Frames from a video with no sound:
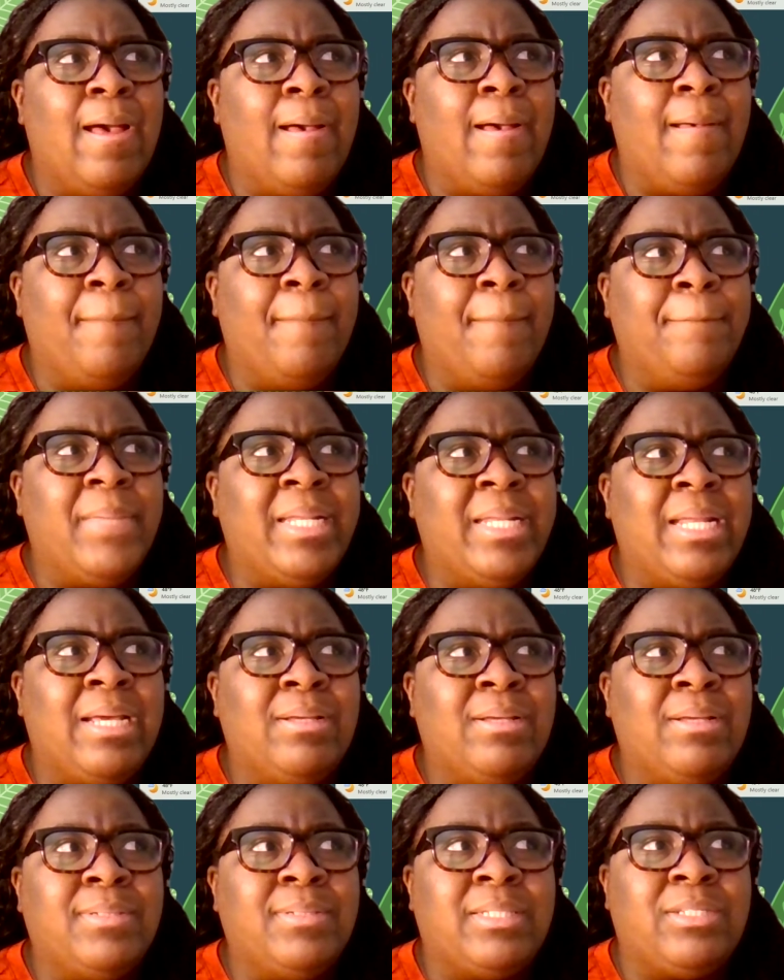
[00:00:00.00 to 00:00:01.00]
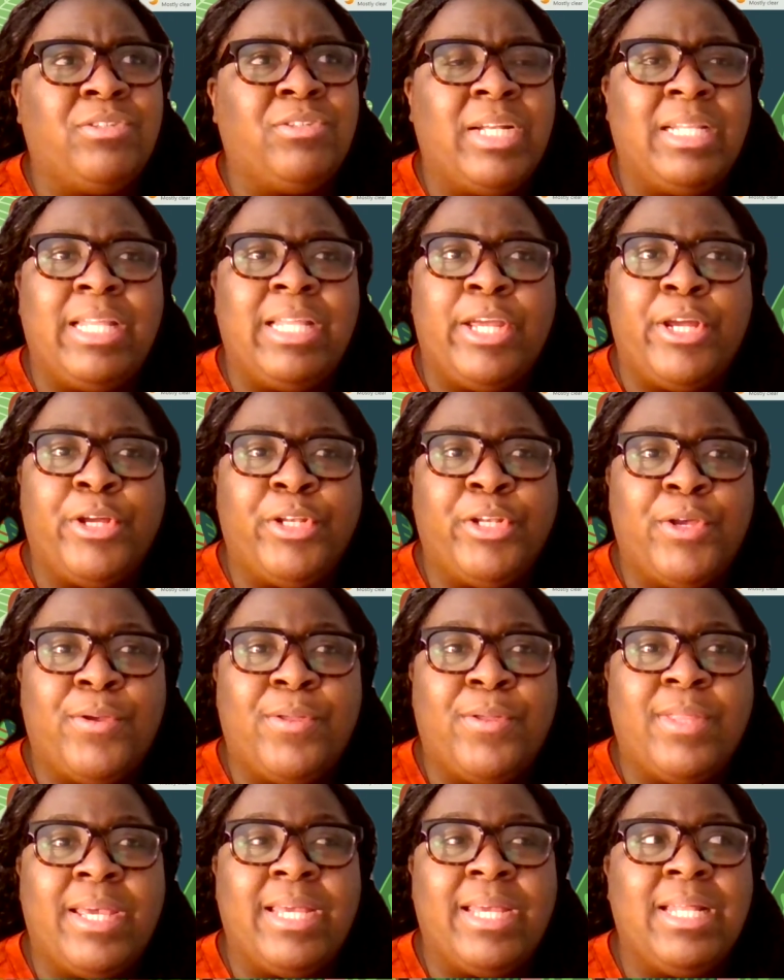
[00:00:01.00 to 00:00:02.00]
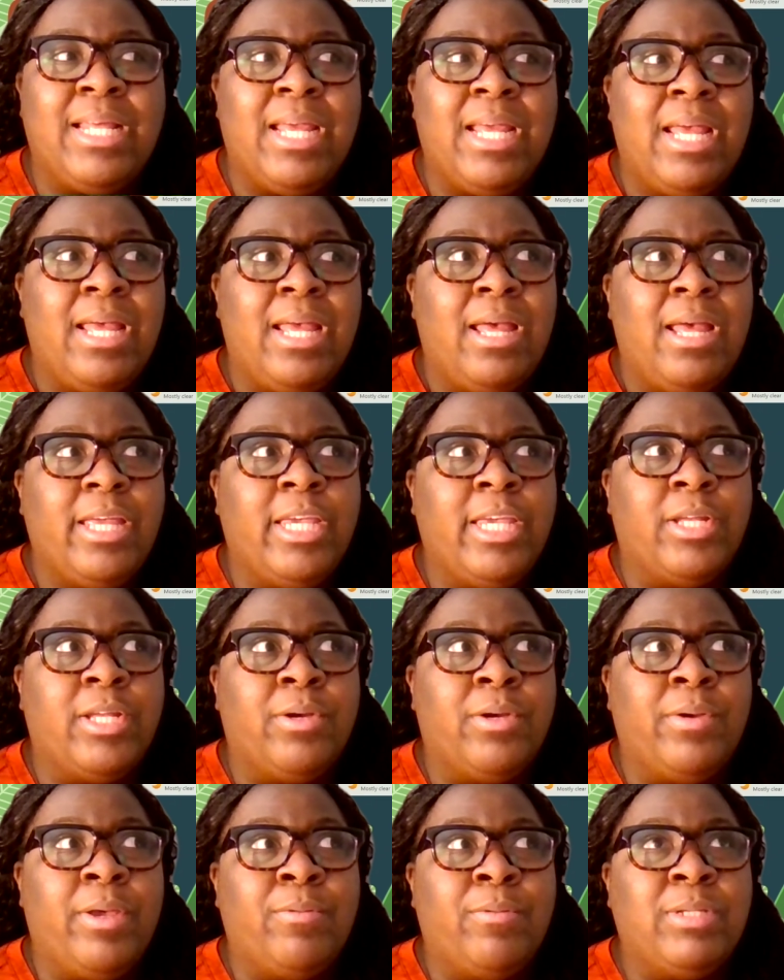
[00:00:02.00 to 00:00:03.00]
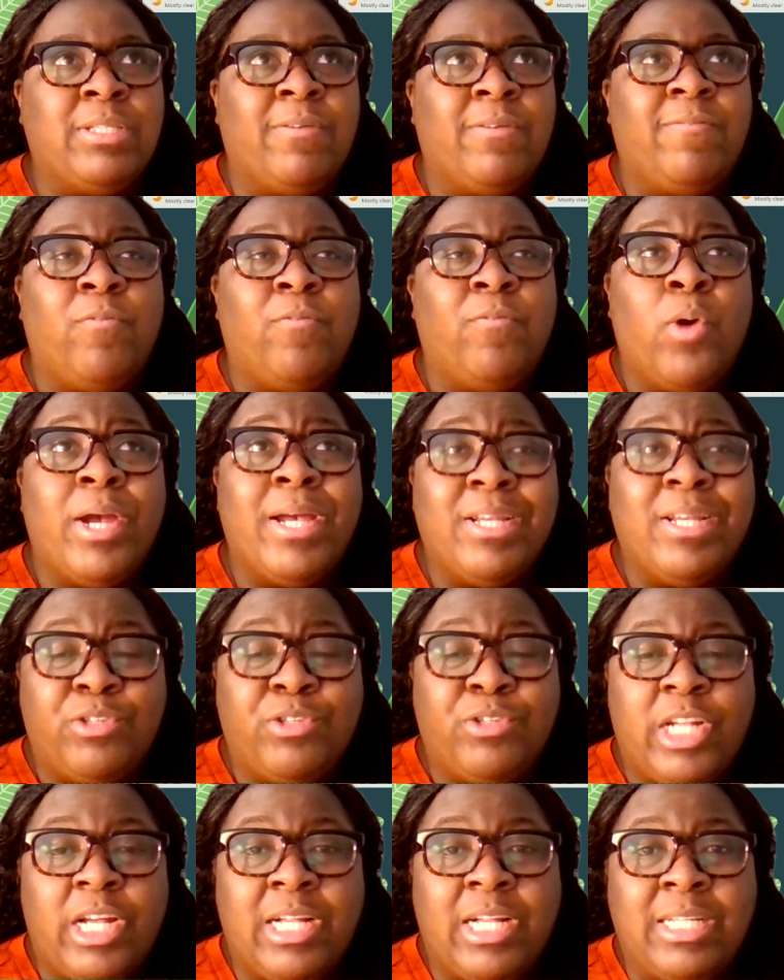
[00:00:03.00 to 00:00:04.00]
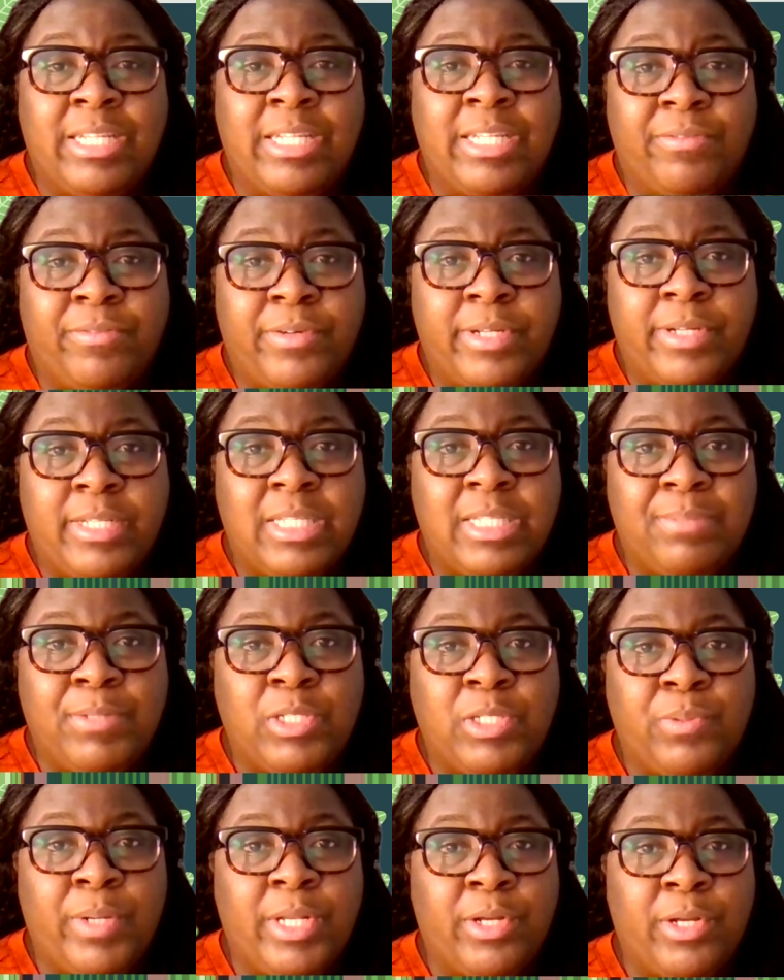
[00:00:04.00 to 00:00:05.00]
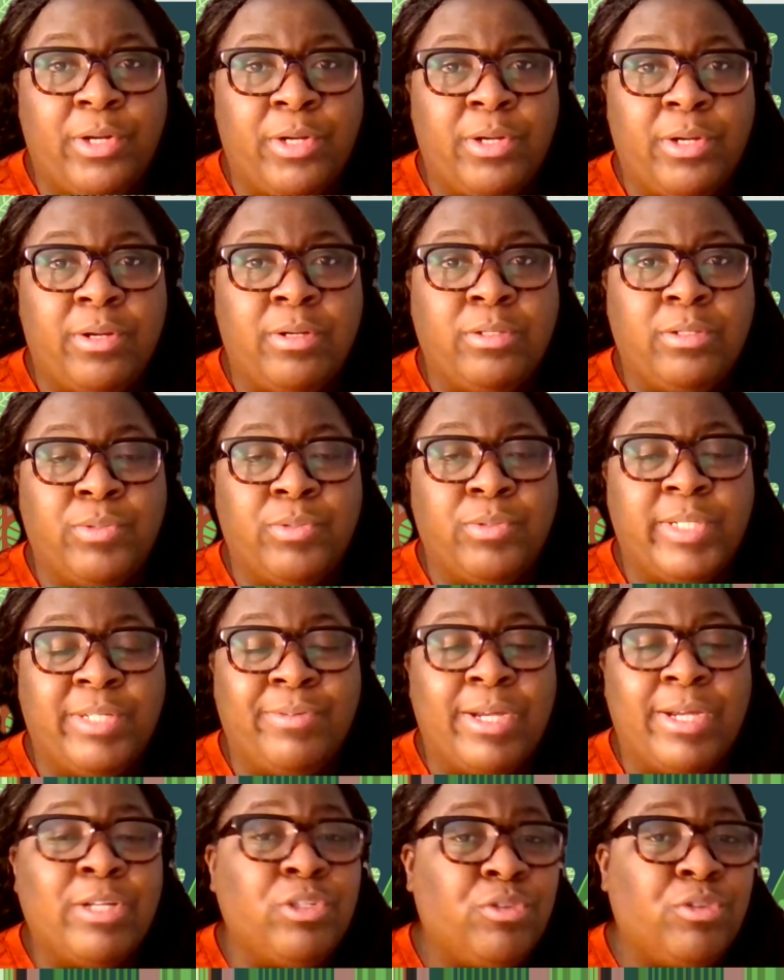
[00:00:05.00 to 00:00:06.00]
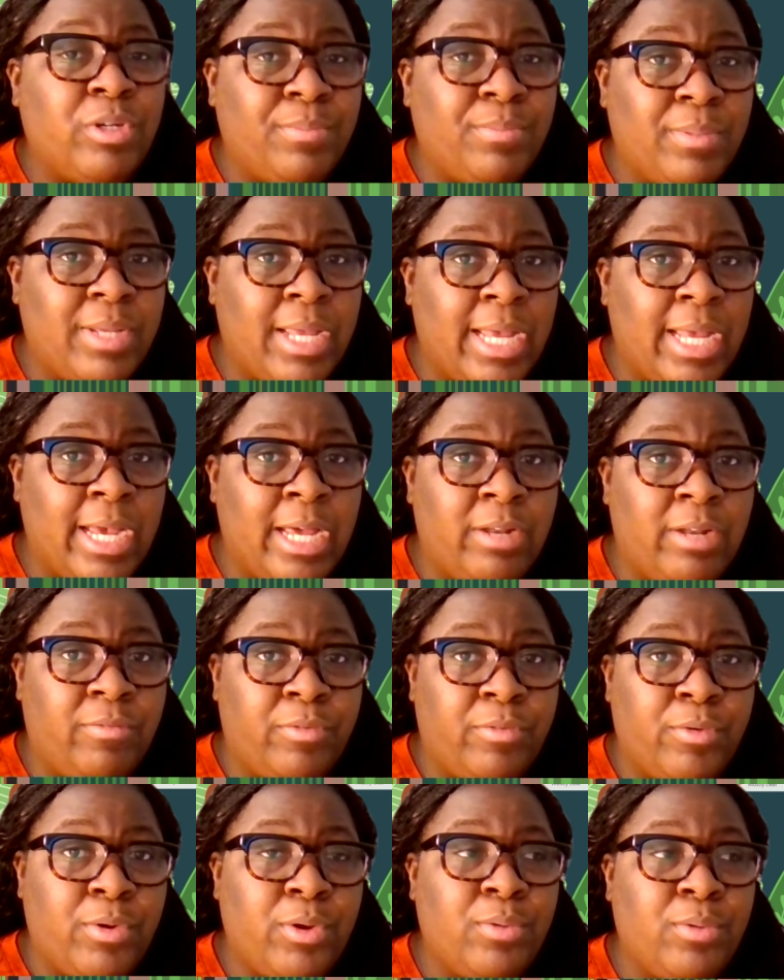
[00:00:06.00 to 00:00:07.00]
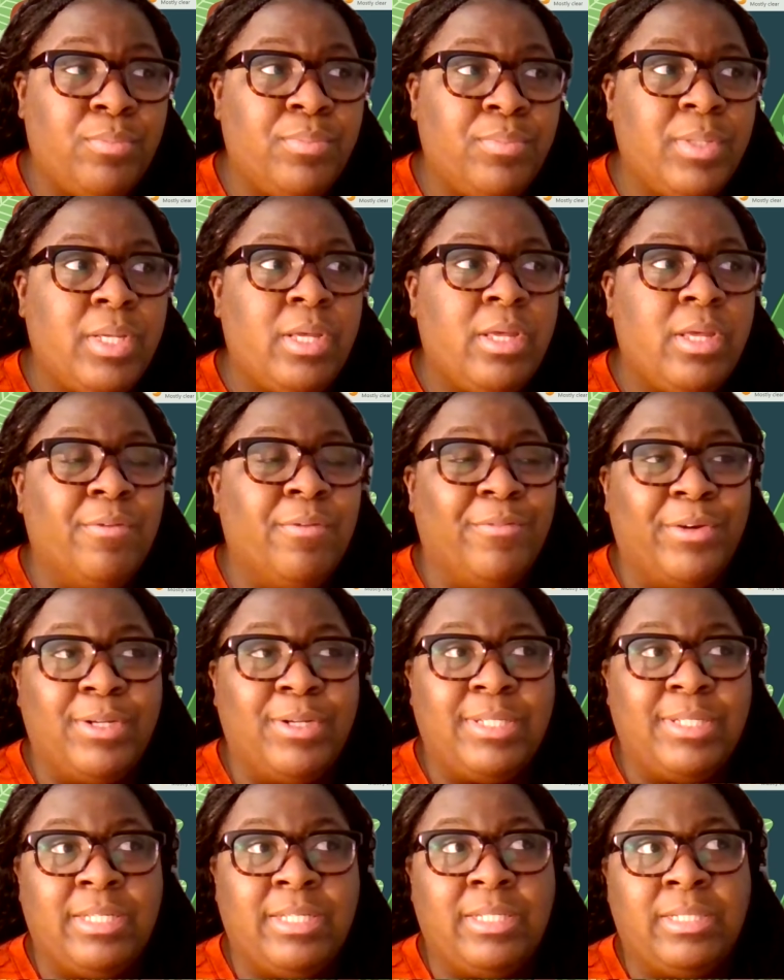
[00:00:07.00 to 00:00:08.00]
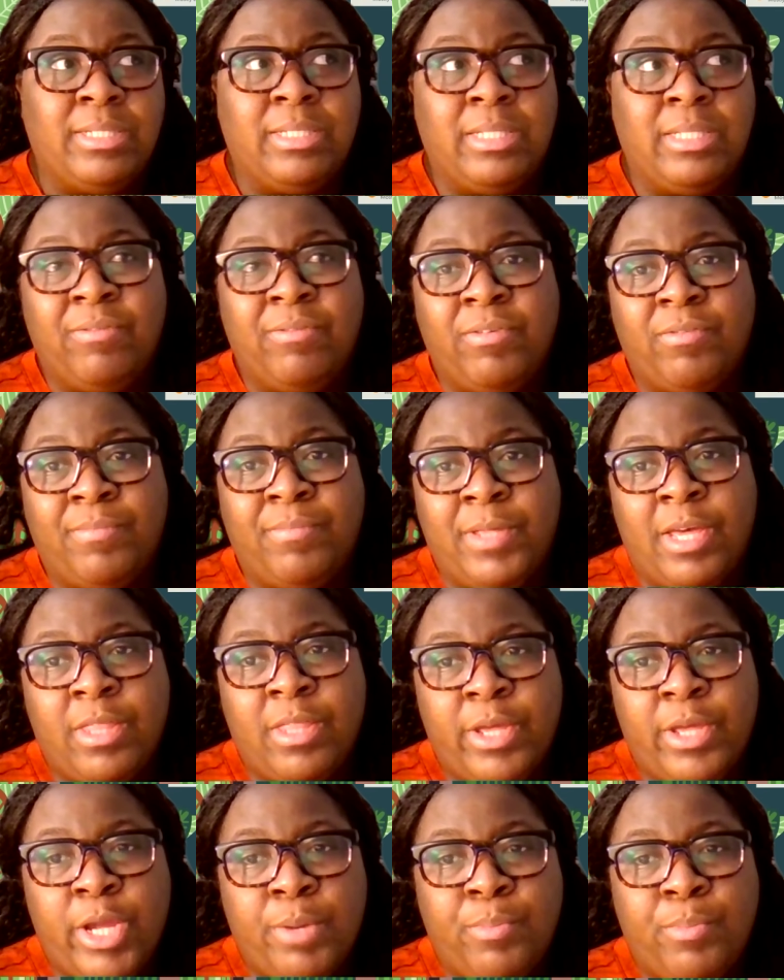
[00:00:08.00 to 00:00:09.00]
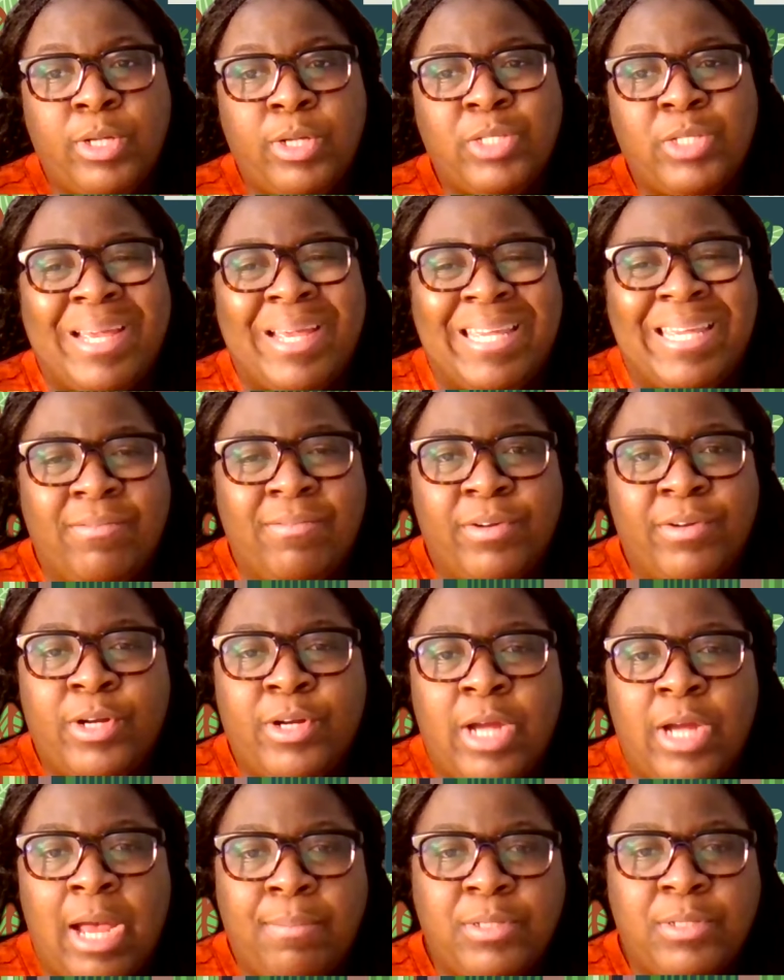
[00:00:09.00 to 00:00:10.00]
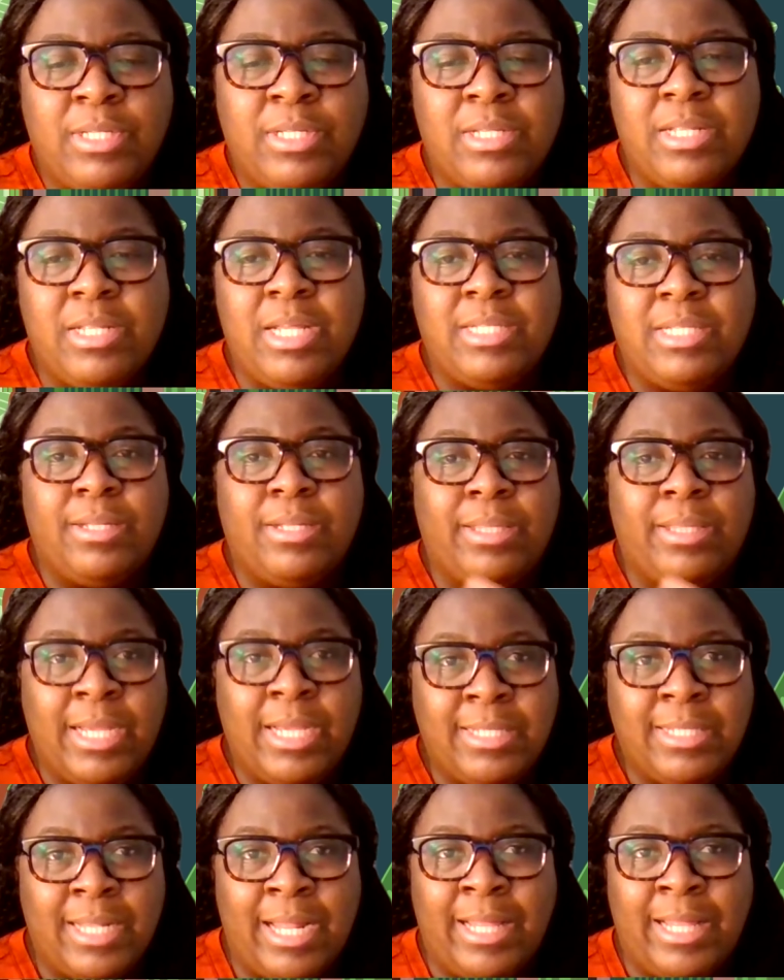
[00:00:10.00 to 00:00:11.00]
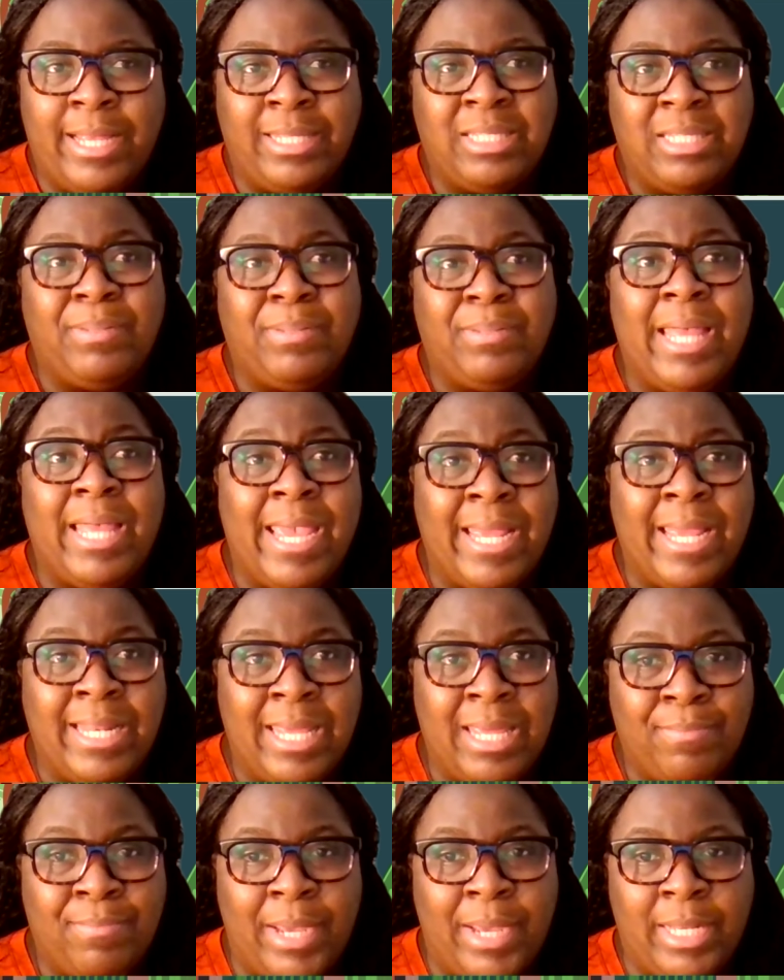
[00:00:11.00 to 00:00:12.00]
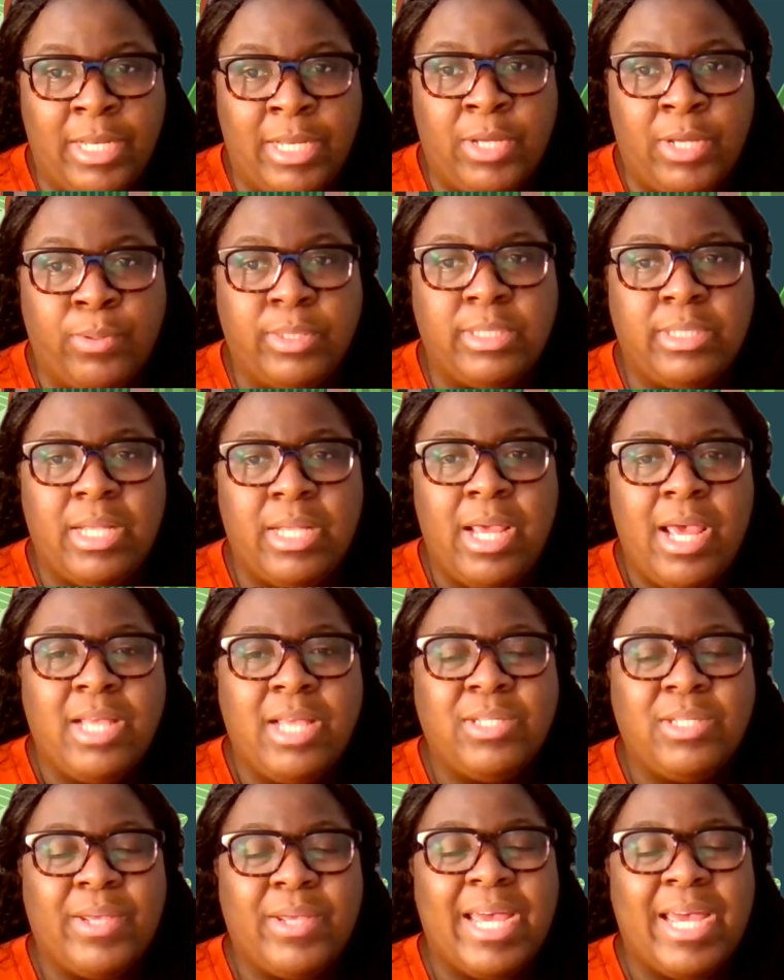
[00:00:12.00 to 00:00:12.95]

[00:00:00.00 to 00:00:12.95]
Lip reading: And I was trying to let her know that, it was a $400 difference between her doing a round trip out of Rome versus leaving from the other airport. So I give her options, and these are the things I'll explain in my notes.